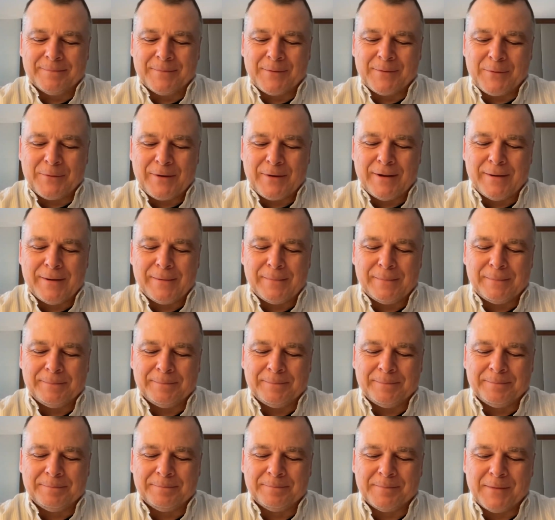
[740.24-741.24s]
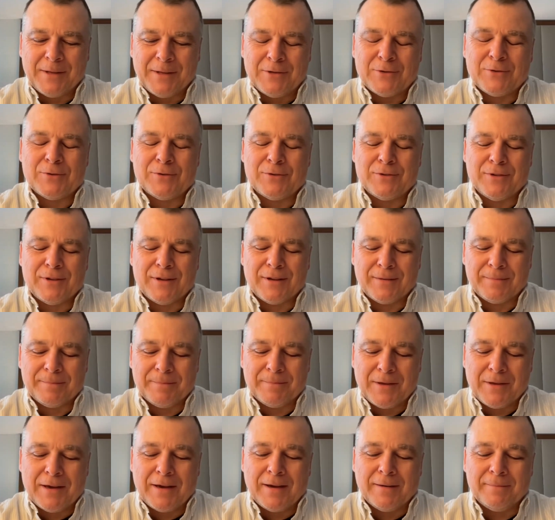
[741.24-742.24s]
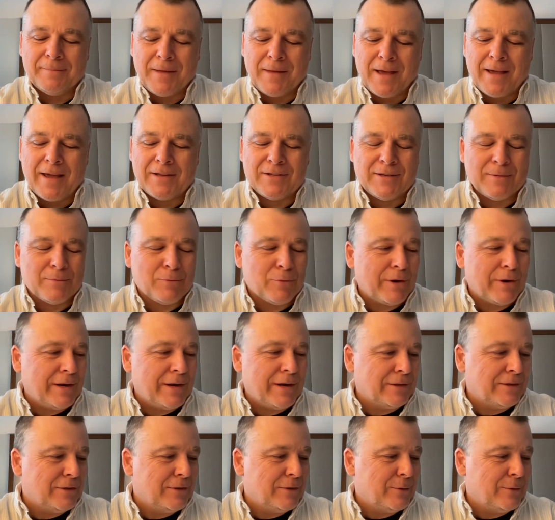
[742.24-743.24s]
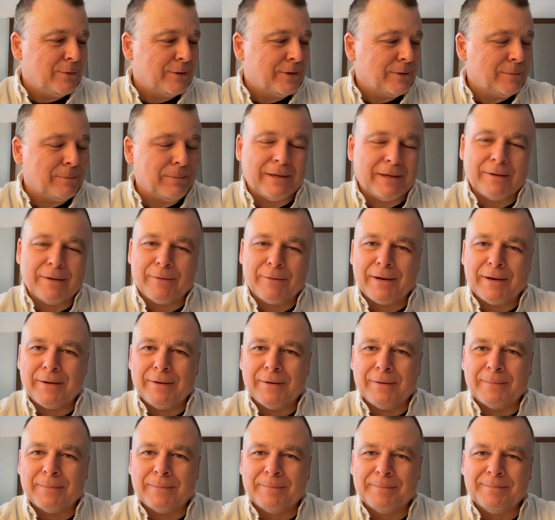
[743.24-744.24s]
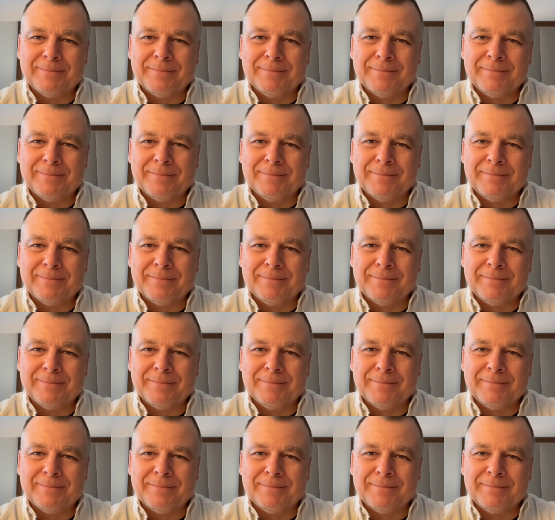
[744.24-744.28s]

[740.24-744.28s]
Okay. Interesting. Yeah, I got some reading to do on the plane ride home.